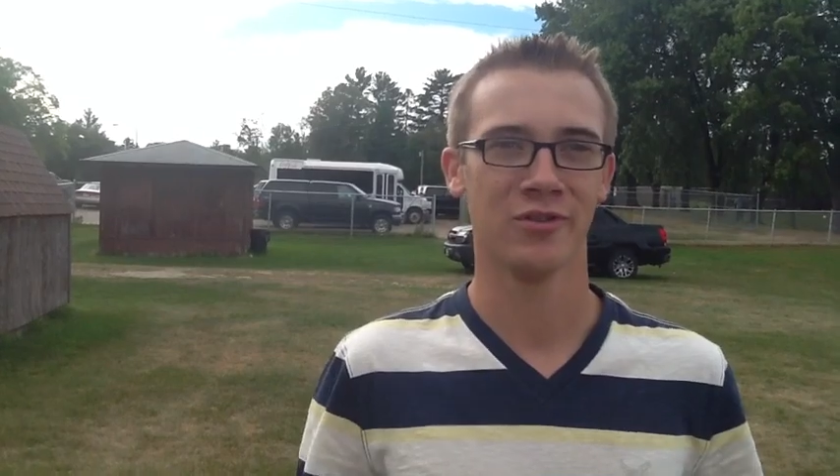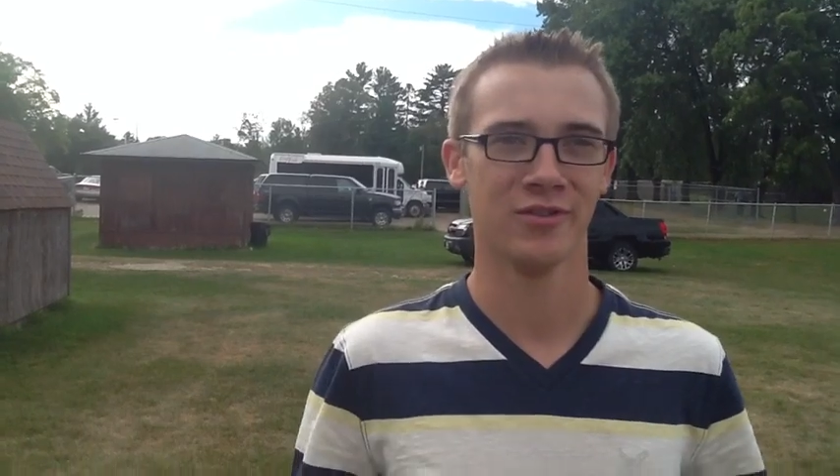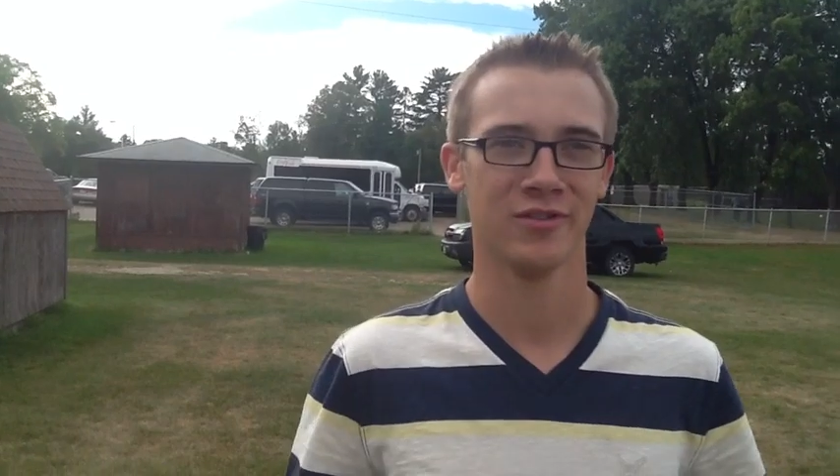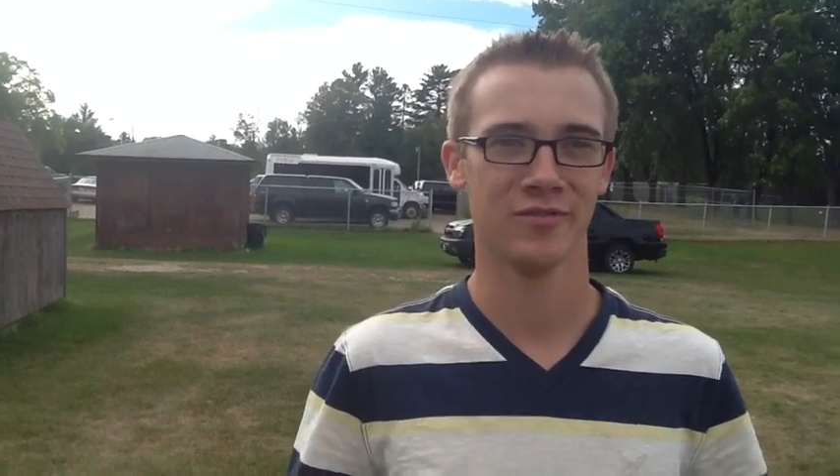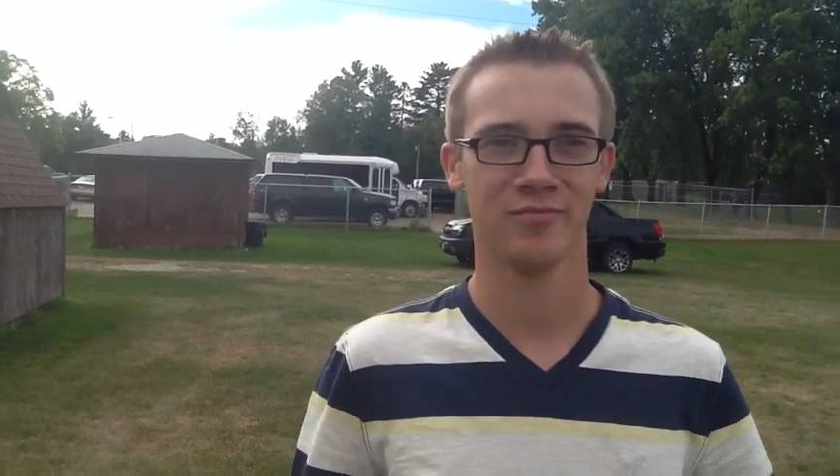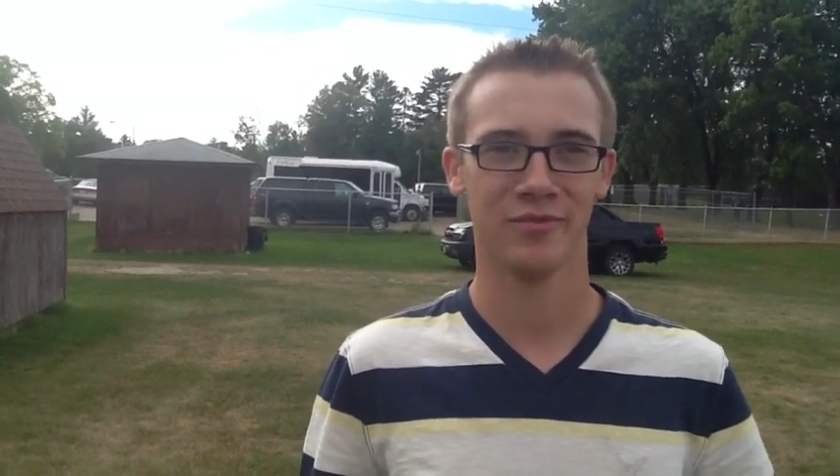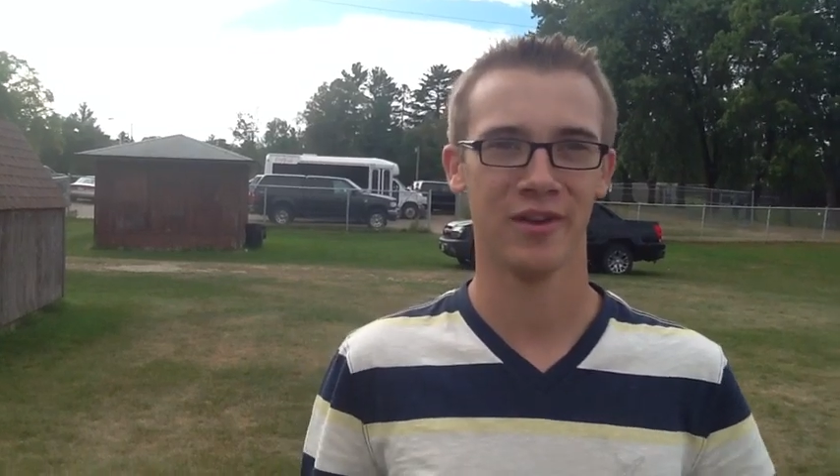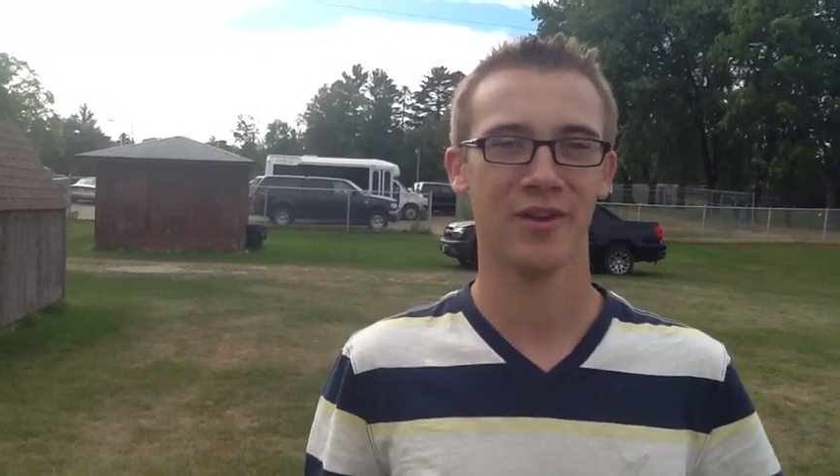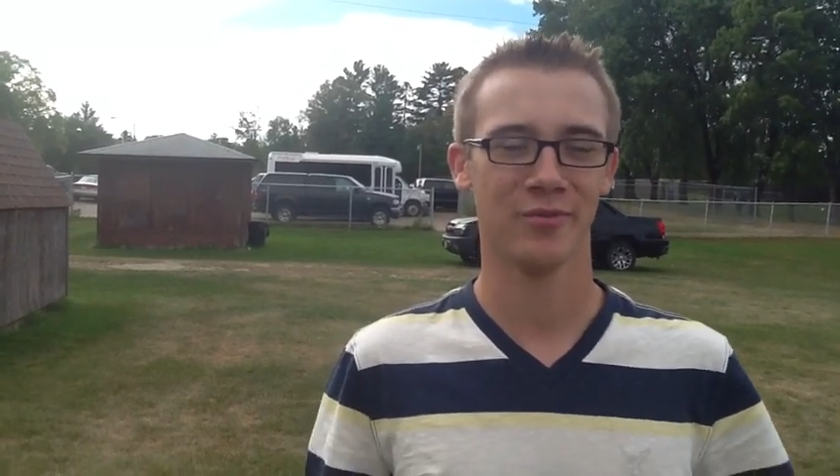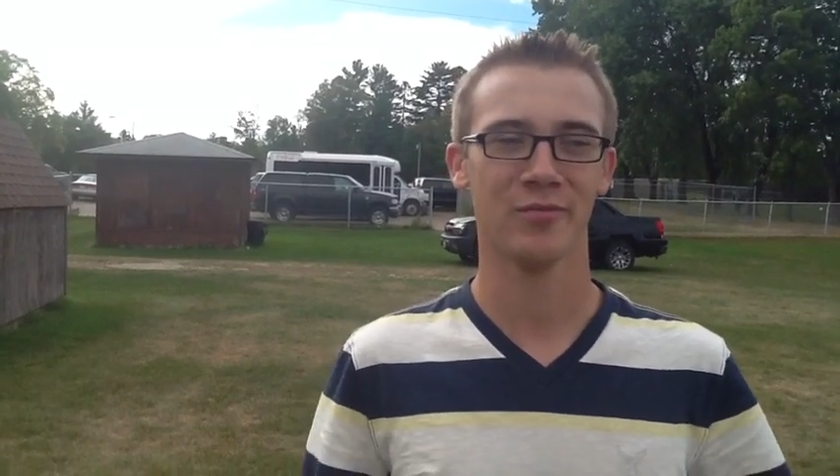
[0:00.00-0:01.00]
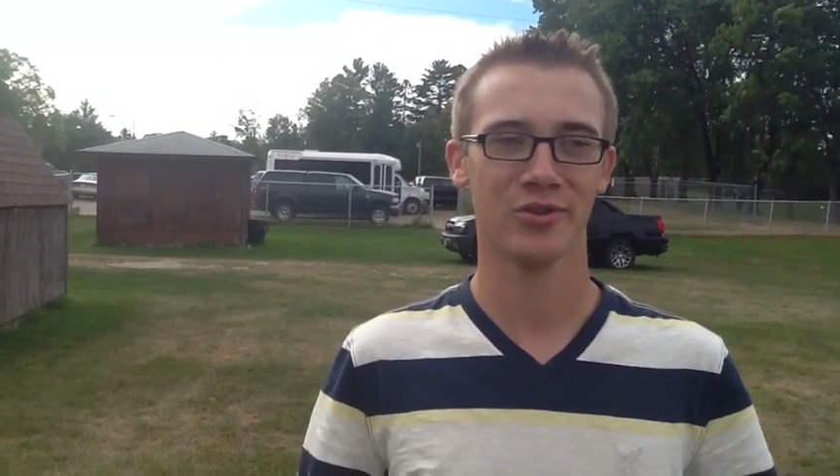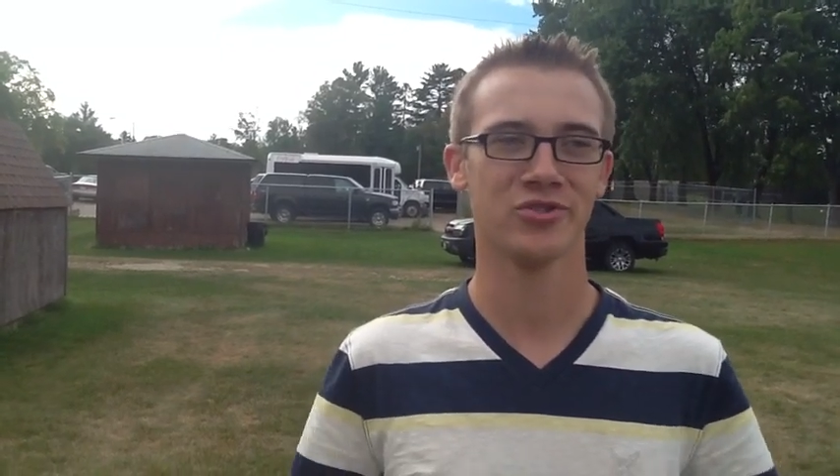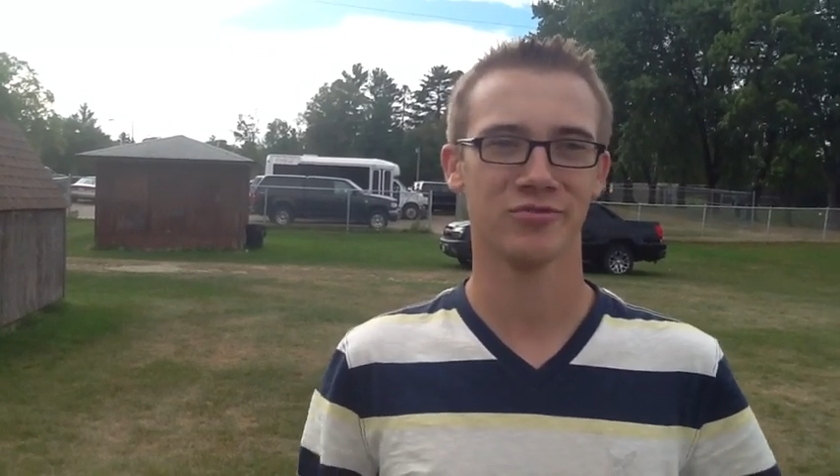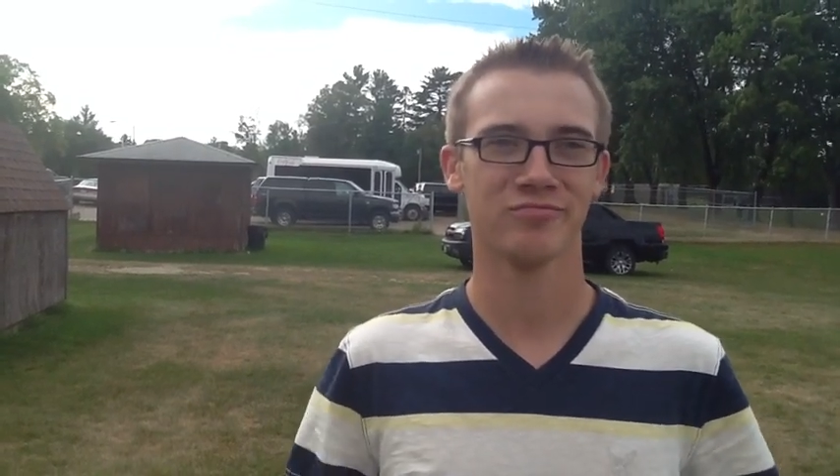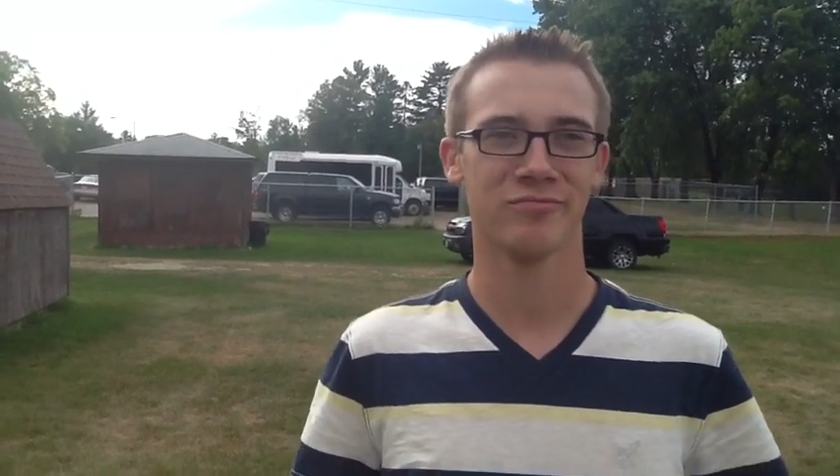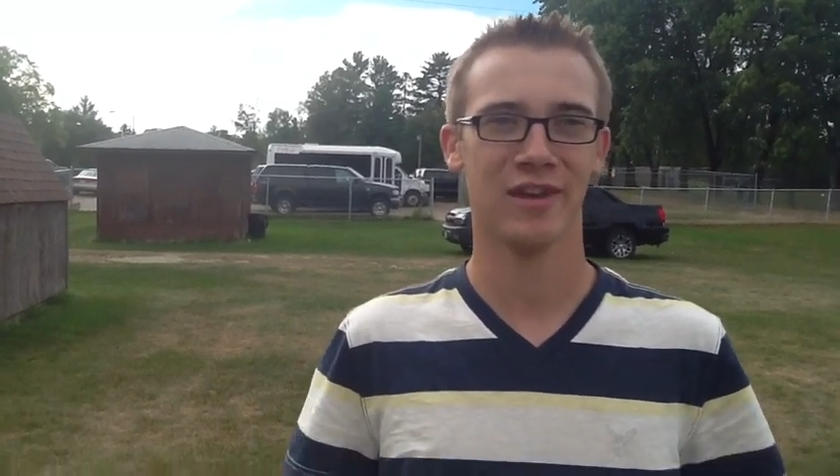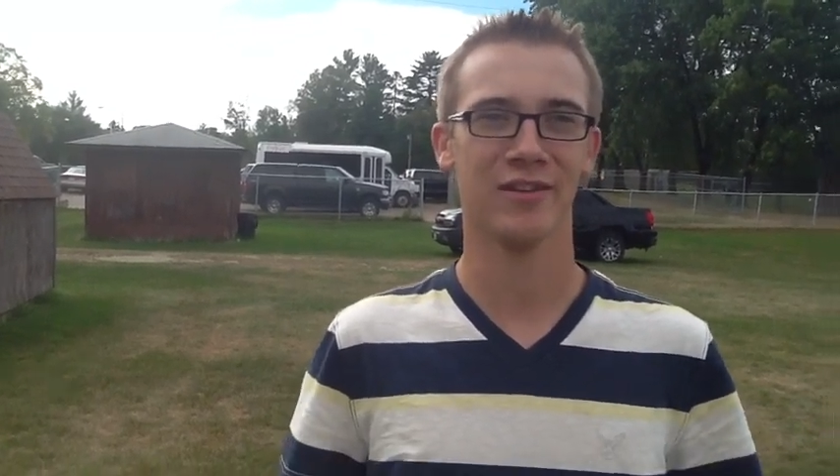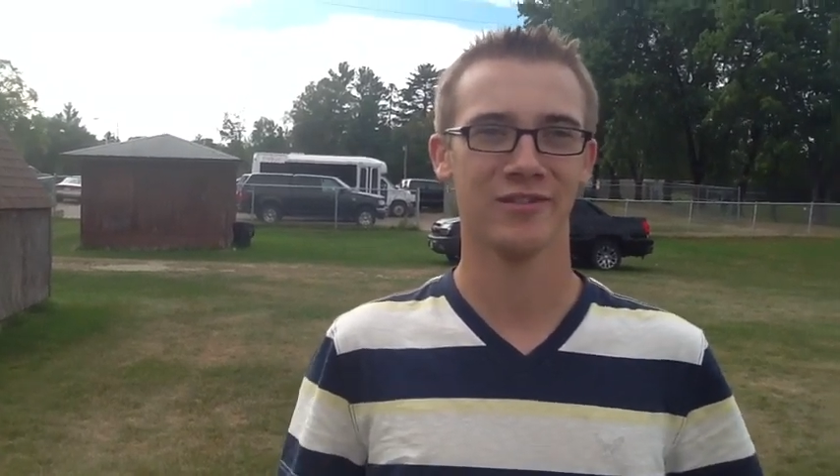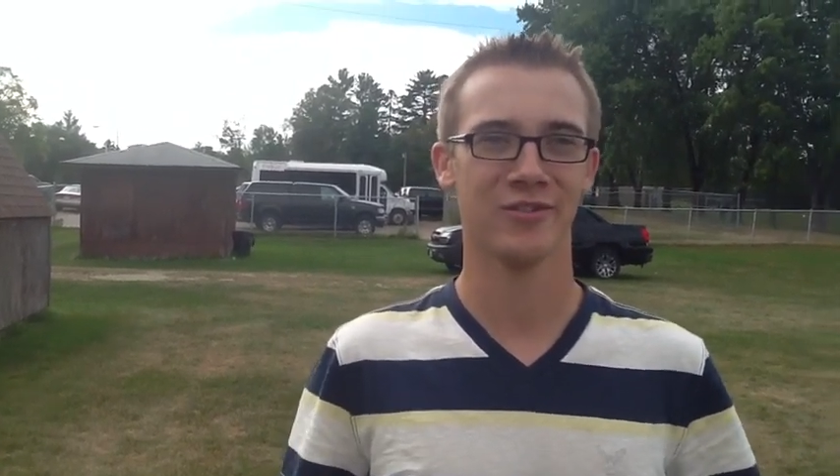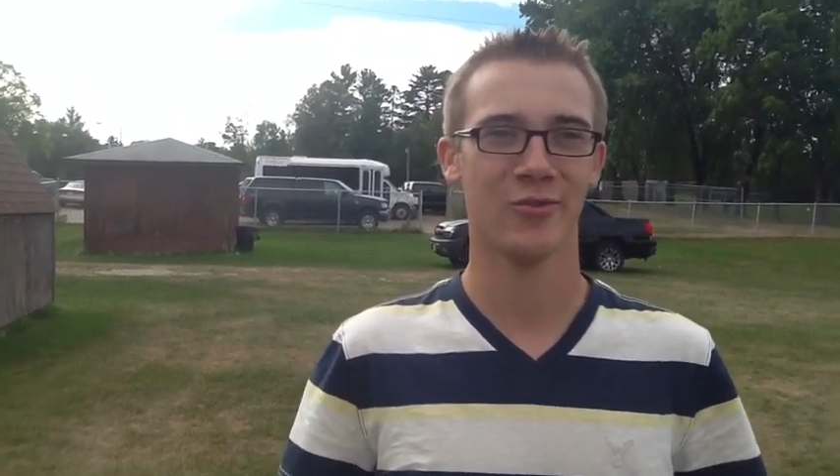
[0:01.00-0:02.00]
Oh, yeah. yeah, pretty much yeah.
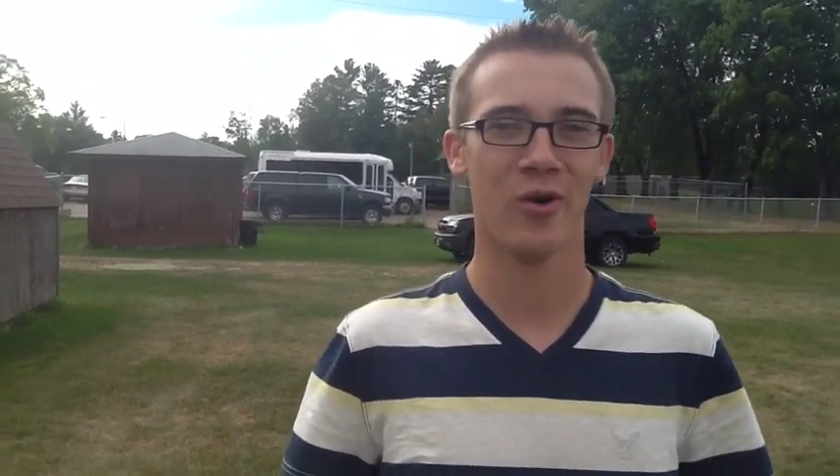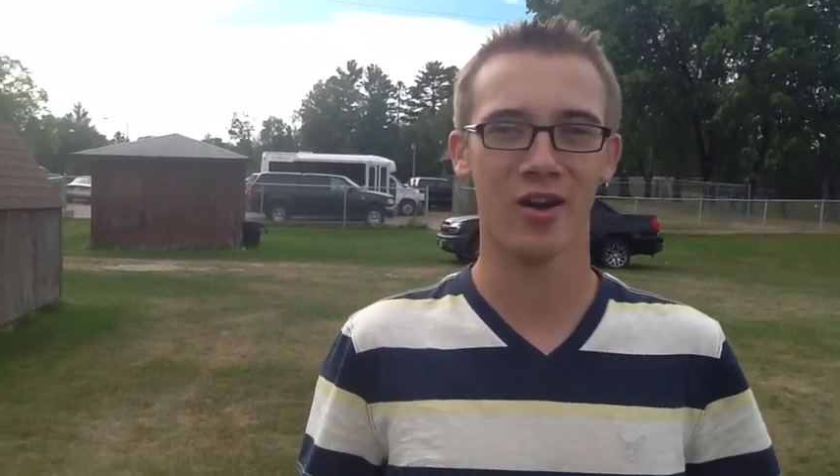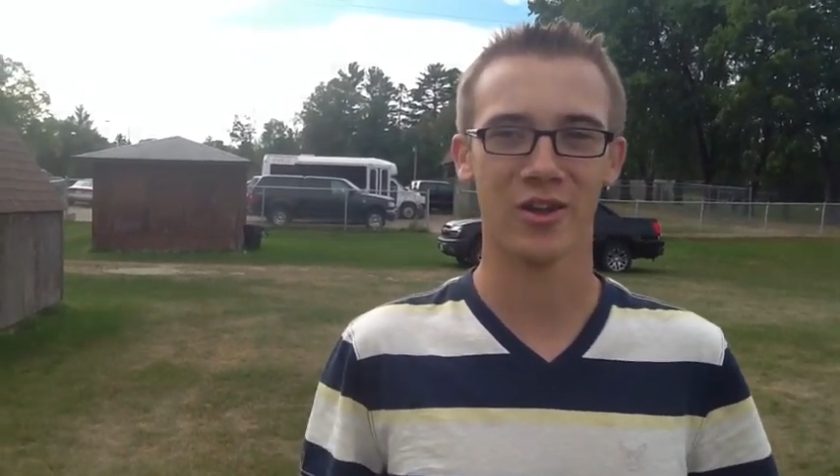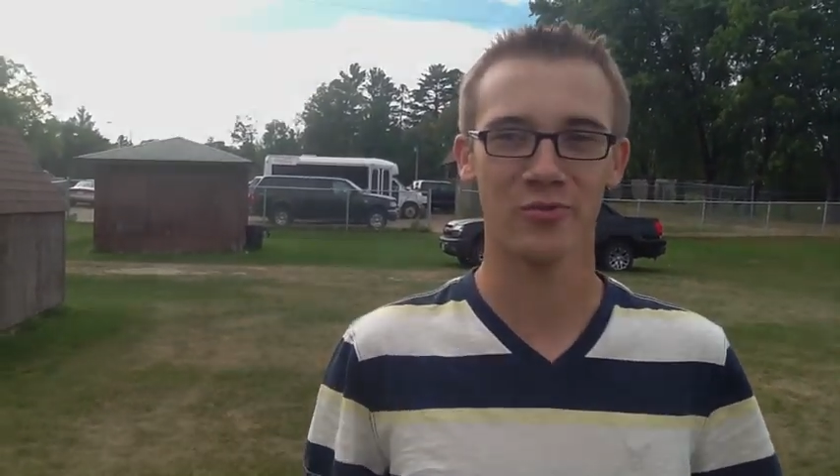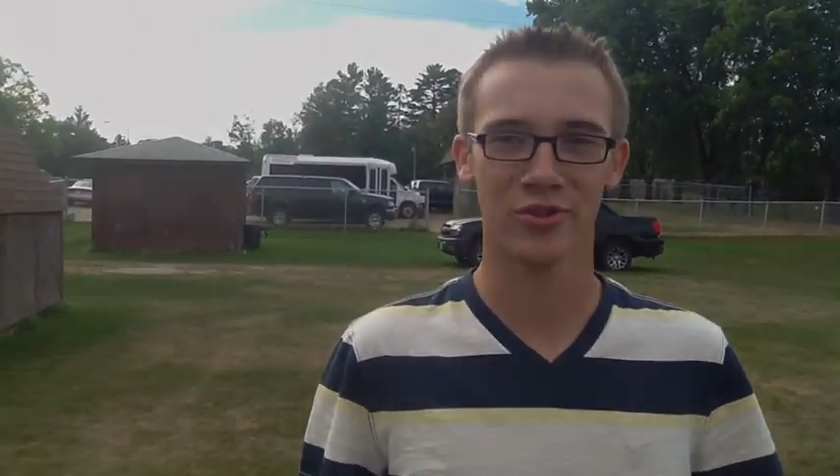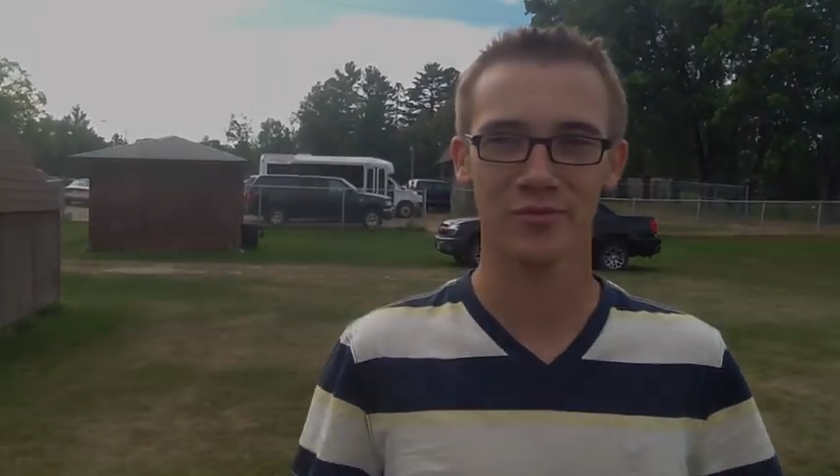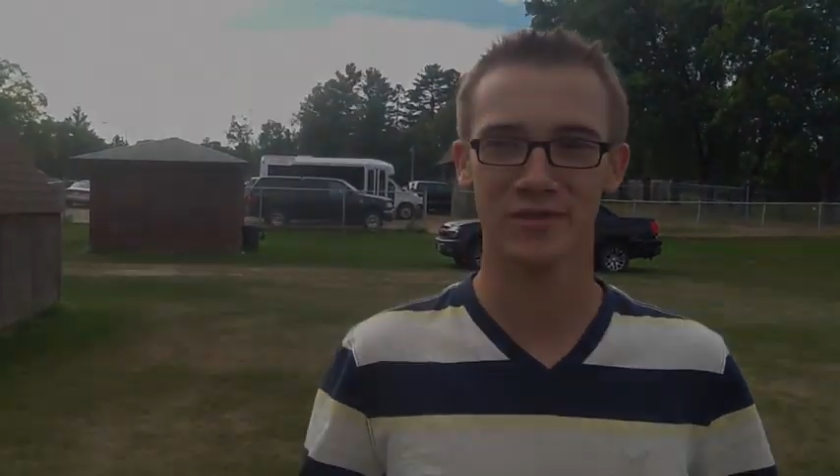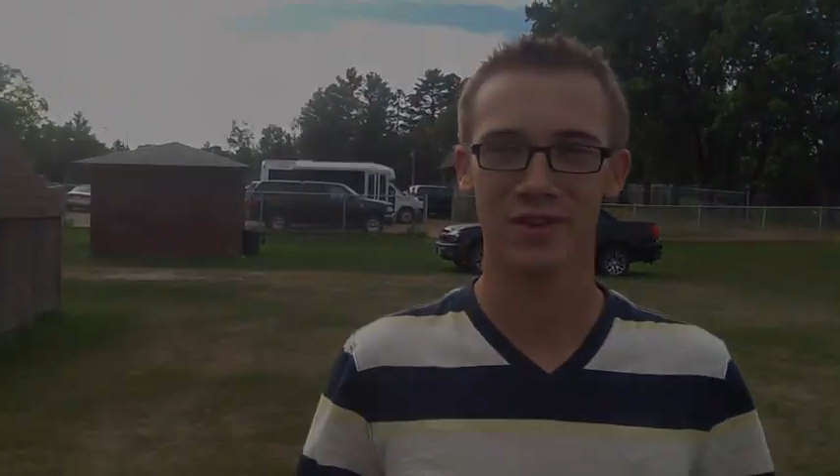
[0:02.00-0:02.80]
that, walking with them and